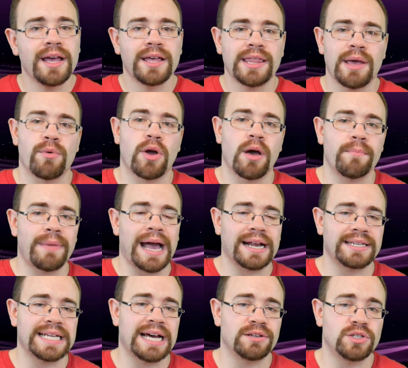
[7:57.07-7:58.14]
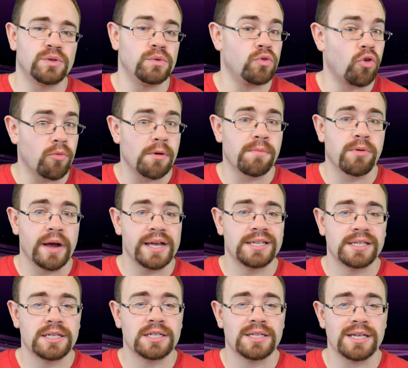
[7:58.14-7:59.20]
they will come back down to normal
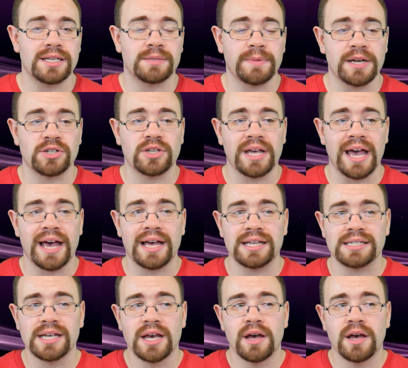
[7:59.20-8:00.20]
prices, especially as